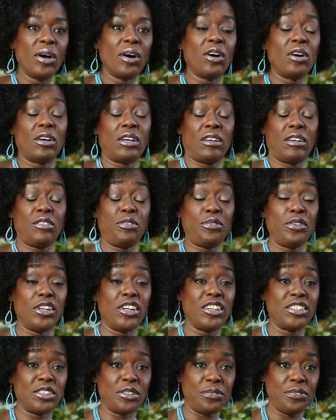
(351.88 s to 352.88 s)
A
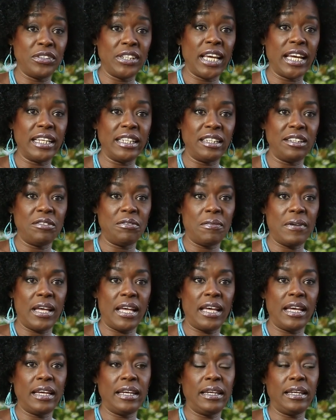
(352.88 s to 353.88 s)
philosophy I live
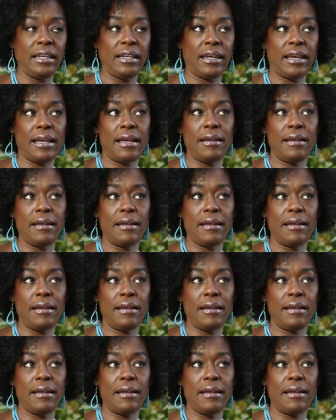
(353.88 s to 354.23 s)
by.